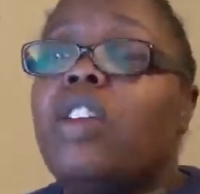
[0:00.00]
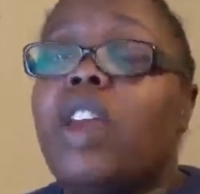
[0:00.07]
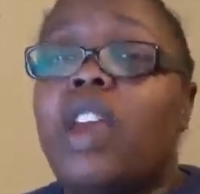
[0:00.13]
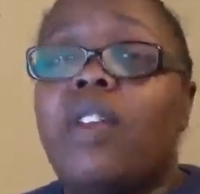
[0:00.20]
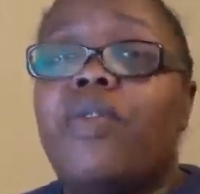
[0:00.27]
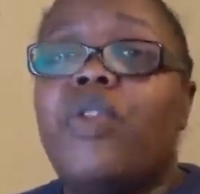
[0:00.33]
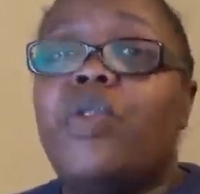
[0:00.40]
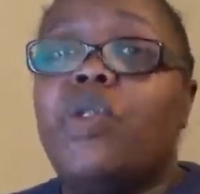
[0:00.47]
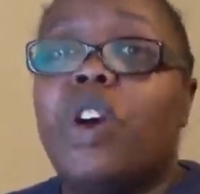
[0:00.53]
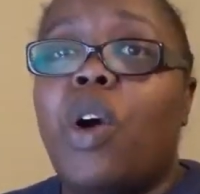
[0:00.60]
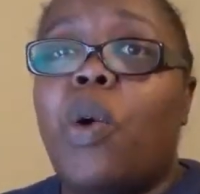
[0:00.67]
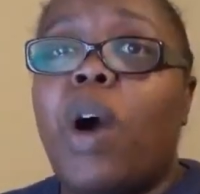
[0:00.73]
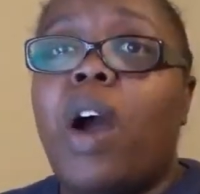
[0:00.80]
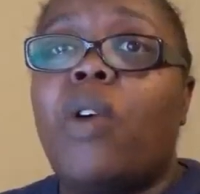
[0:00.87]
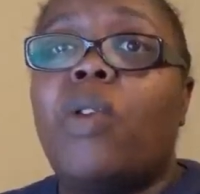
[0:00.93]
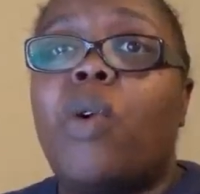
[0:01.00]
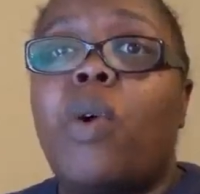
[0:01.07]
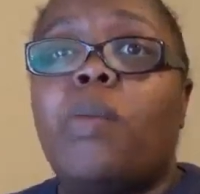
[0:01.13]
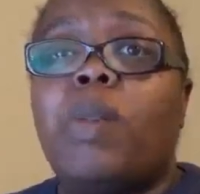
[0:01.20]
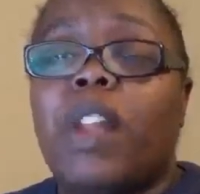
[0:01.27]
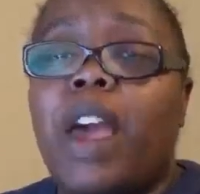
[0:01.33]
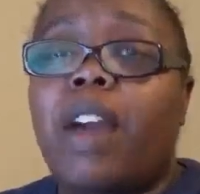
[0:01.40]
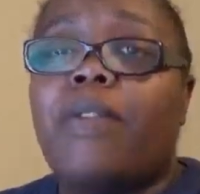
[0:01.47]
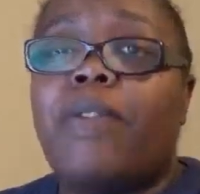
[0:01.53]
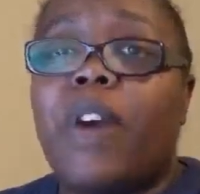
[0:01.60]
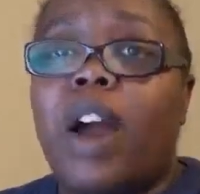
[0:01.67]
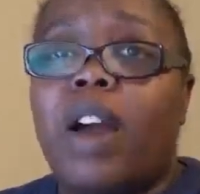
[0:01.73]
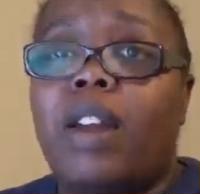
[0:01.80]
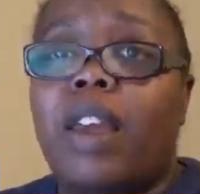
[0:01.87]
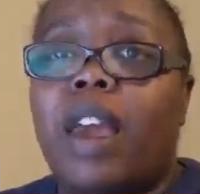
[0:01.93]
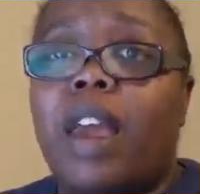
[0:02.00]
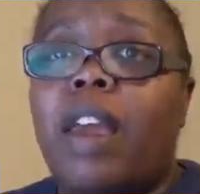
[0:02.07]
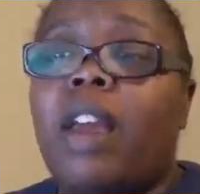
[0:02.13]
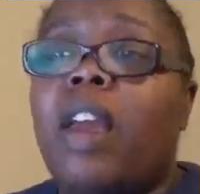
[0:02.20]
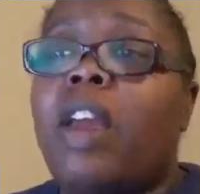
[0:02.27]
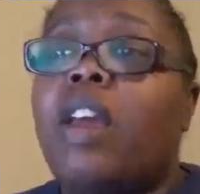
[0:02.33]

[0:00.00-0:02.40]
If you go out on Black Friday,